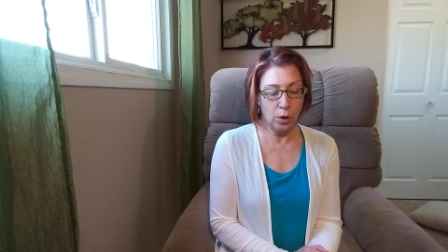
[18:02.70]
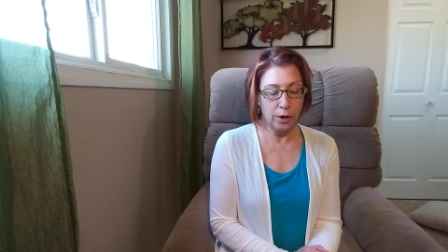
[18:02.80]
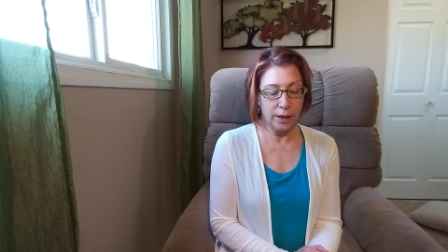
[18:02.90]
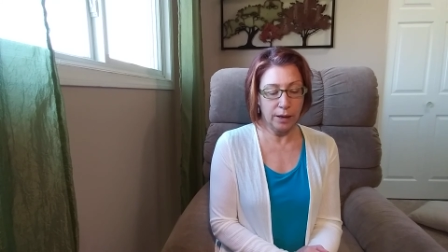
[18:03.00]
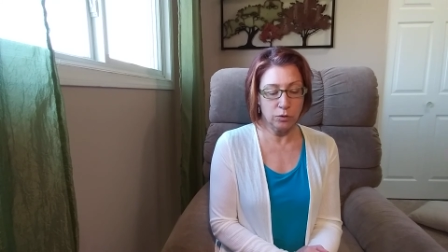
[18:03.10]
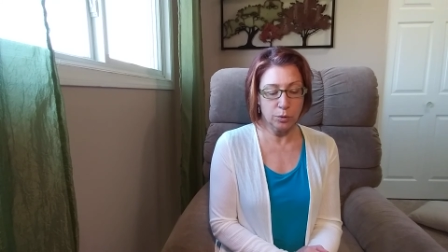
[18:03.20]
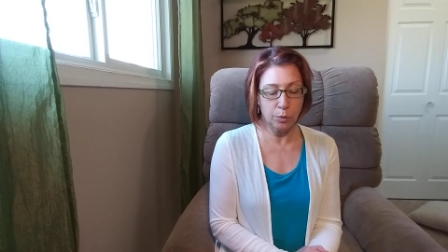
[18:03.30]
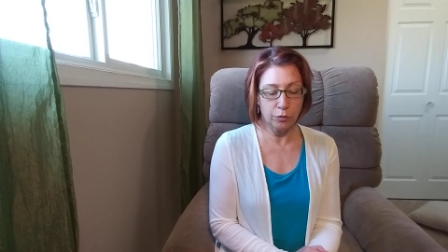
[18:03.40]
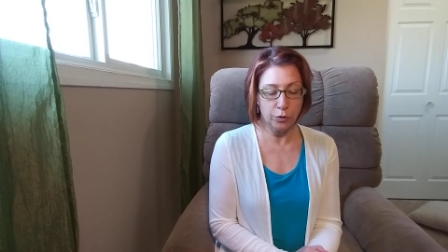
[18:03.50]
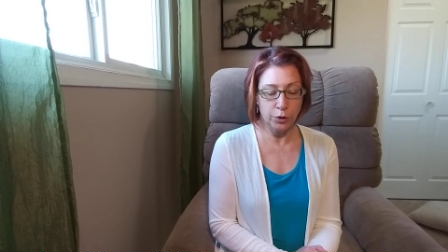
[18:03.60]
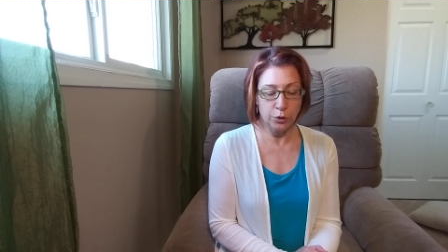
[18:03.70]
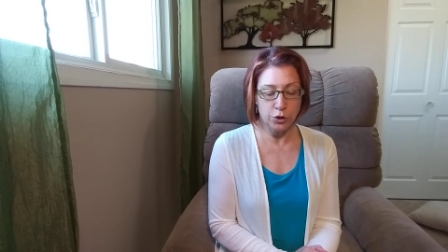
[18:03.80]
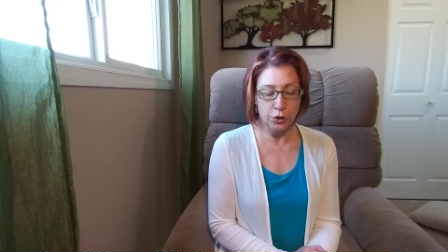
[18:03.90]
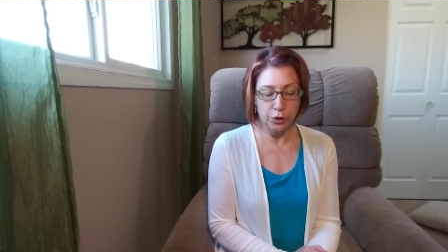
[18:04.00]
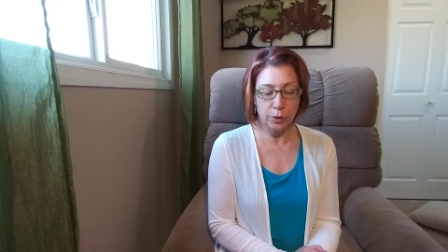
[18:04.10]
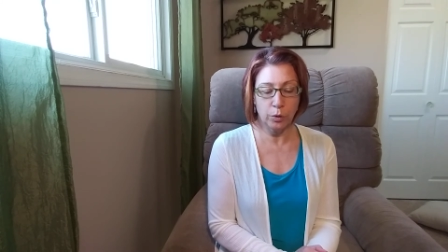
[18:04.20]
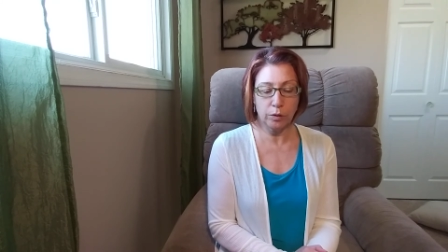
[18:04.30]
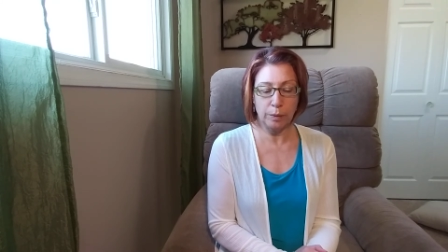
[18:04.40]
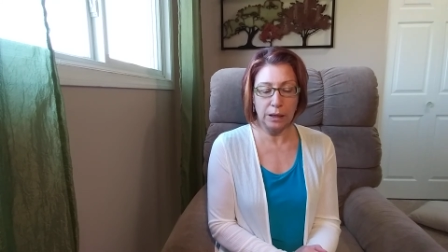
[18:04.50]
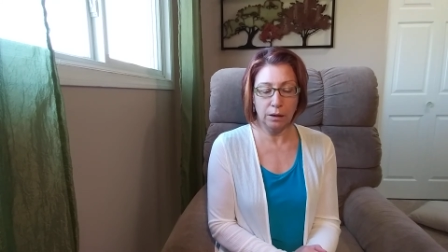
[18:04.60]
are accountable for your journey
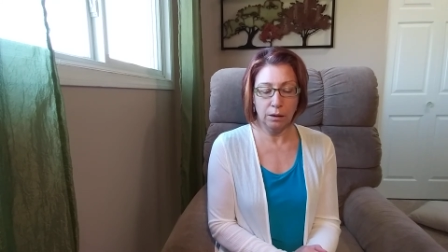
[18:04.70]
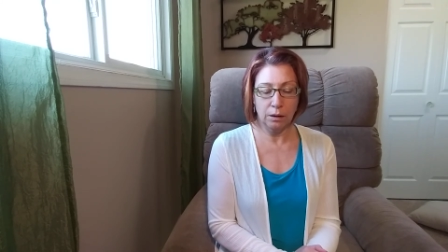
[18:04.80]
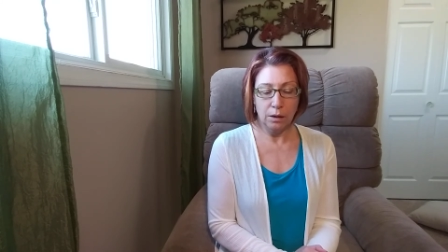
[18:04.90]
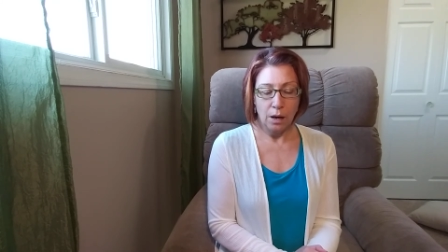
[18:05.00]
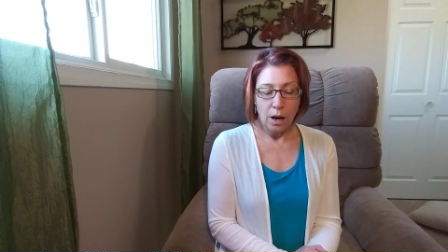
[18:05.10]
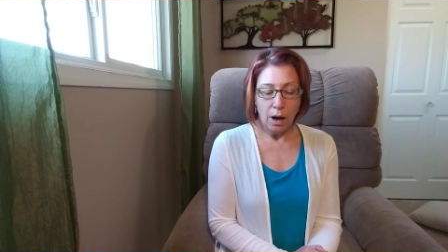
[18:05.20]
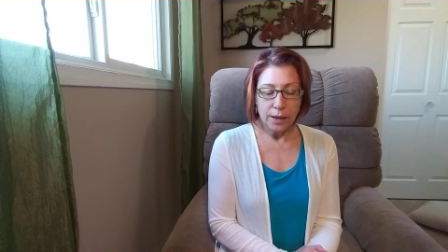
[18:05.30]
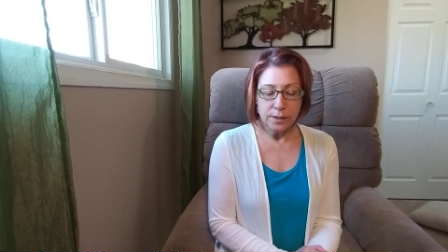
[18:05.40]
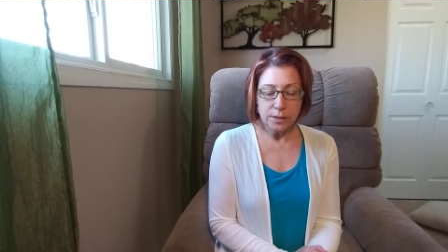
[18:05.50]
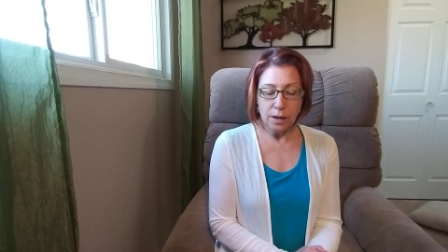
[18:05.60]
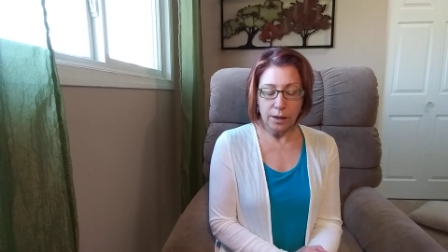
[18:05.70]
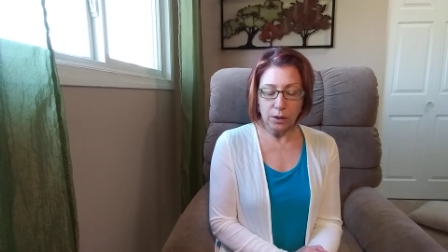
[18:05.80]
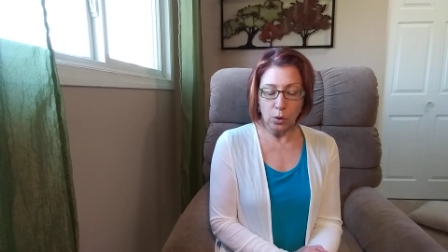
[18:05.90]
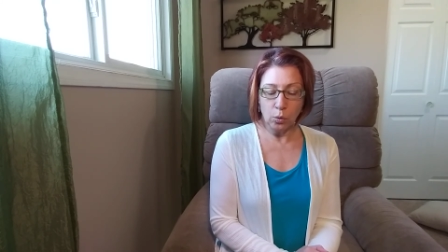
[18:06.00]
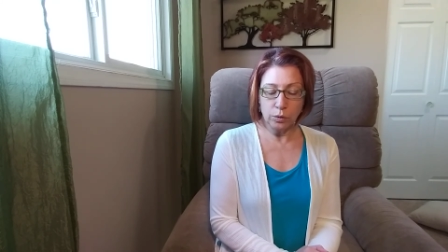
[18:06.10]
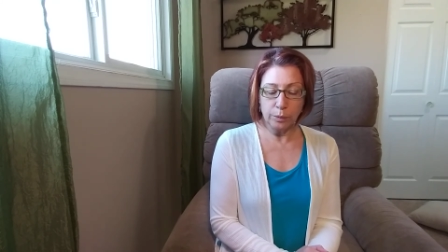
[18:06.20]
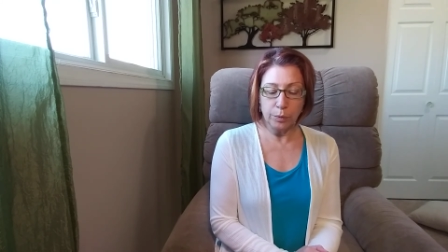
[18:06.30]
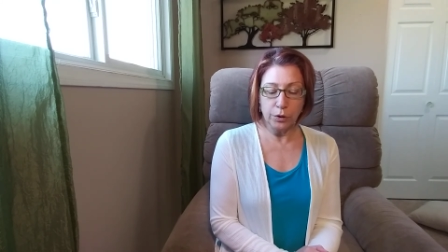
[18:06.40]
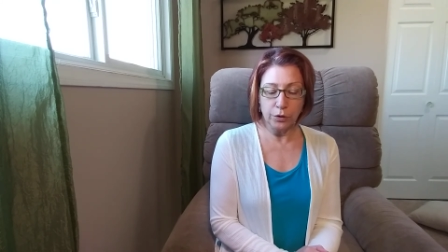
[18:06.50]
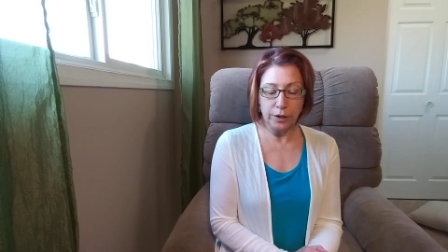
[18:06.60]
with me. I desire only
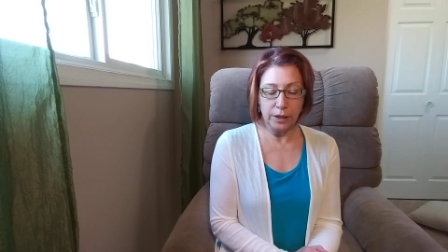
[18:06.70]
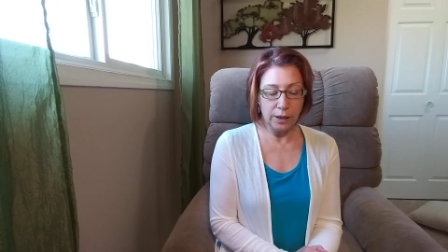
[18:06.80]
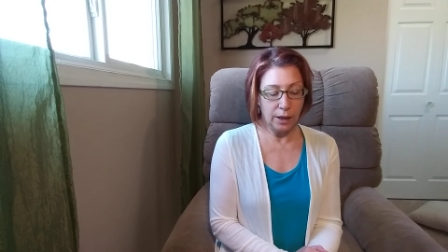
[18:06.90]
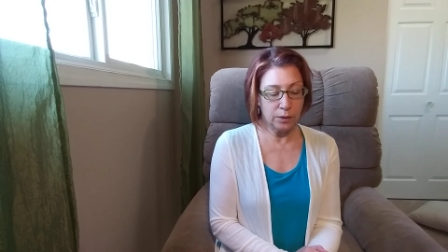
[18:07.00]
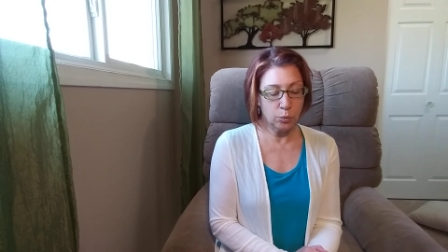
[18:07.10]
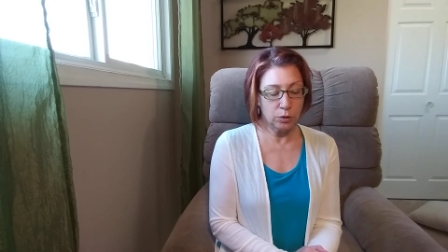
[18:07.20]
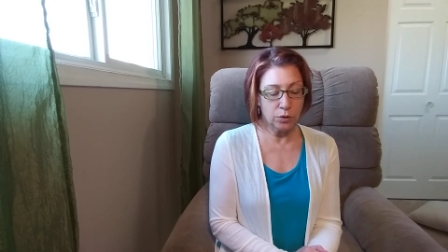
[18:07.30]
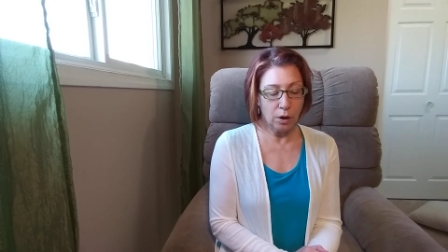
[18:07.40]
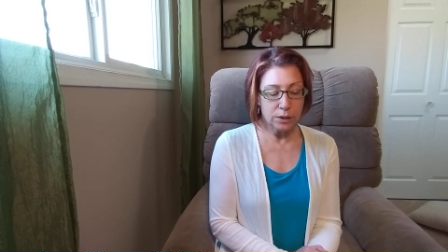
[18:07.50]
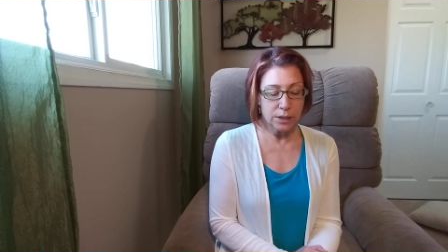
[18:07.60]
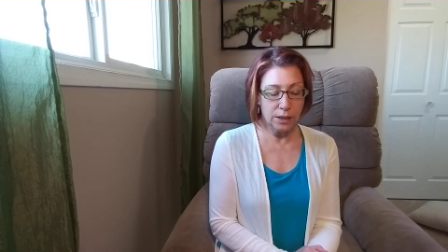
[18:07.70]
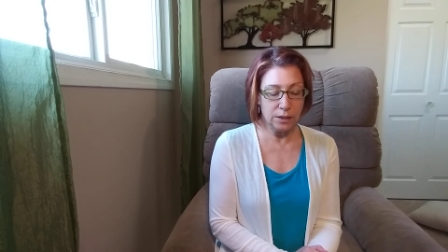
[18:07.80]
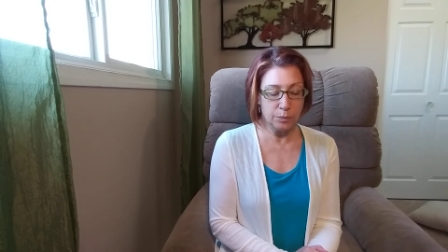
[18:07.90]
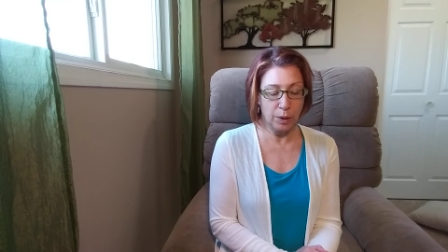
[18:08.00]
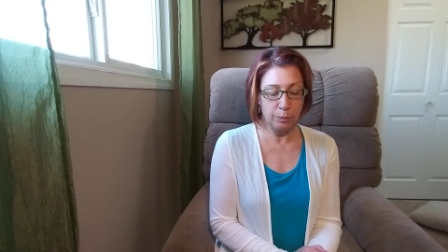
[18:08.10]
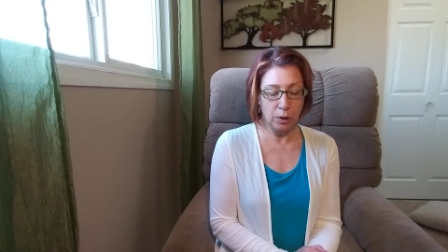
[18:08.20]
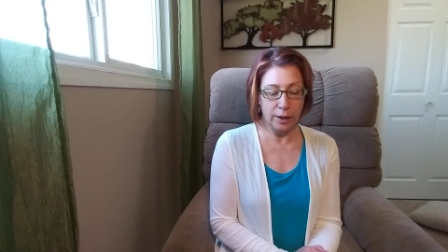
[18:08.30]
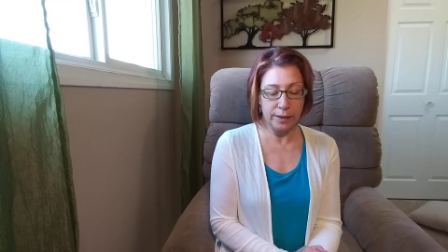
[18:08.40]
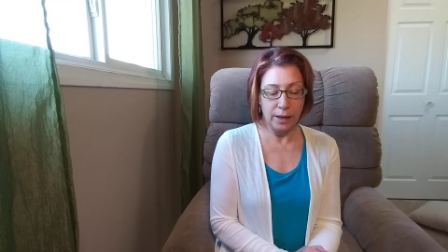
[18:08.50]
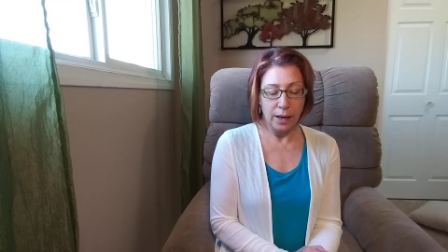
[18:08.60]
purity and will not take as my
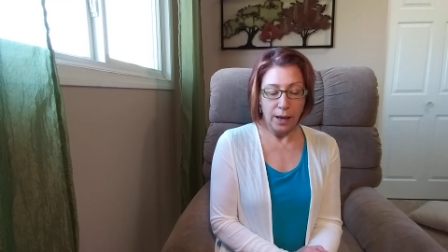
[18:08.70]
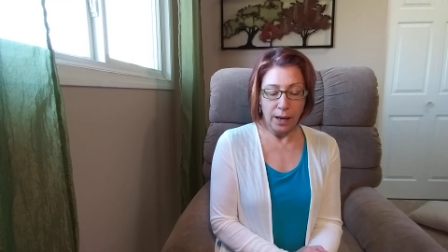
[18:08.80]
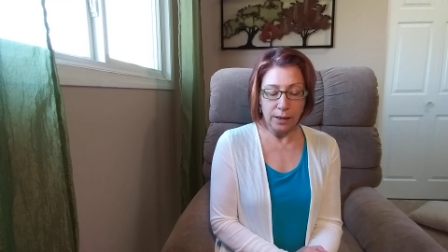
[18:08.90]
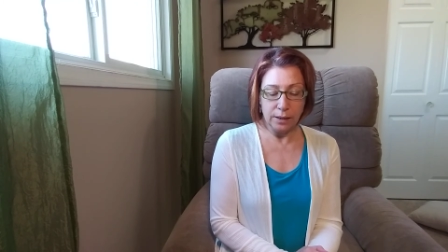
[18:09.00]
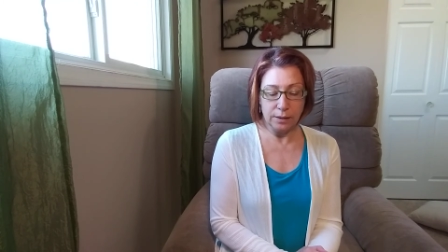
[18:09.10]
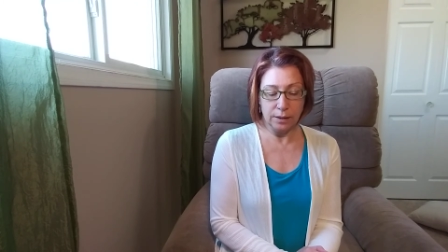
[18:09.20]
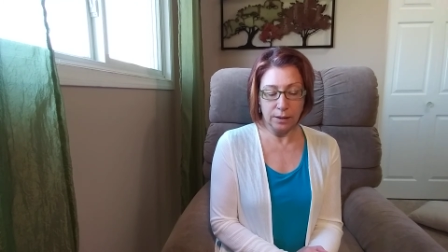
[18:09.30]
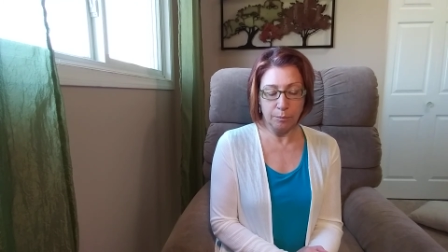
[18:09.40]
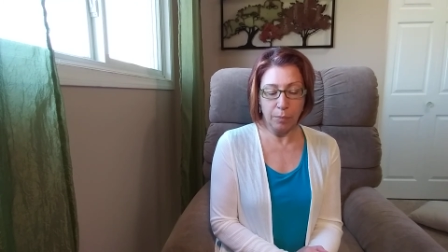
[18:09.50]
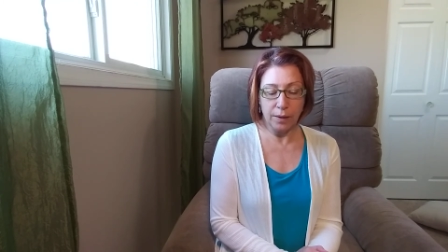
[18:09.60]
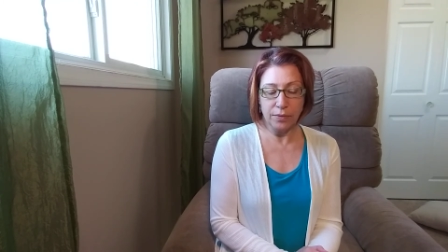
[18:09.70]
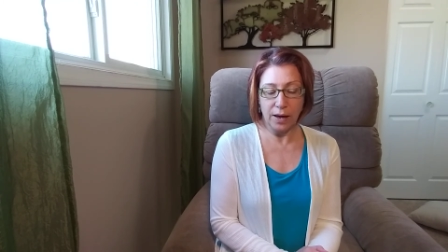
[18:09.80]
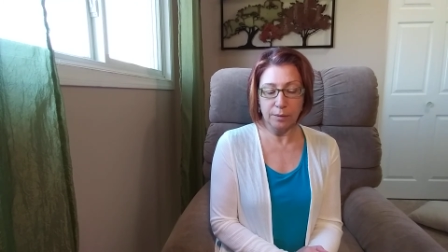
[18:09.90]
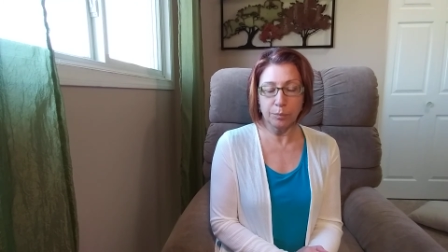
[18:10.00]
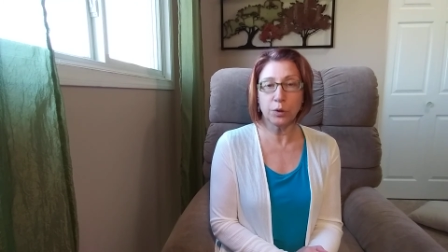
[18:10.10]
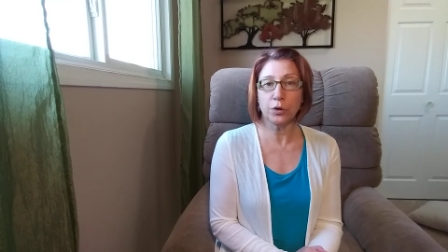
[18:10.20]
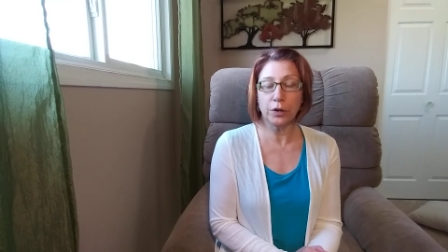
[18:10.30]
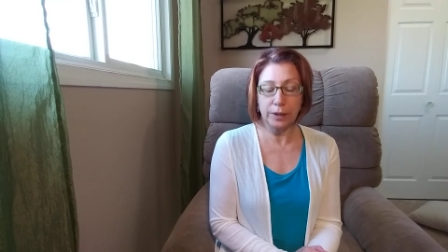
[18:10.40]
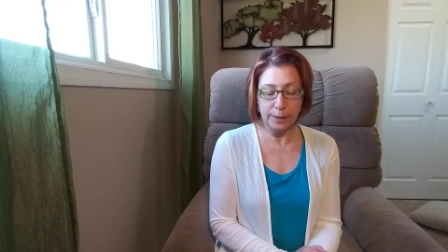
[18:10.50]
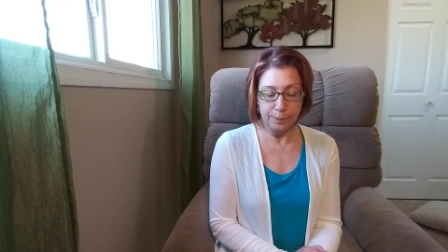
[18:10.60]
bride anything but that
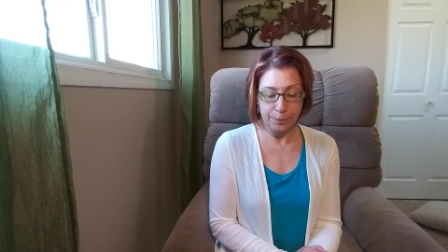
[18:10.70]
purity.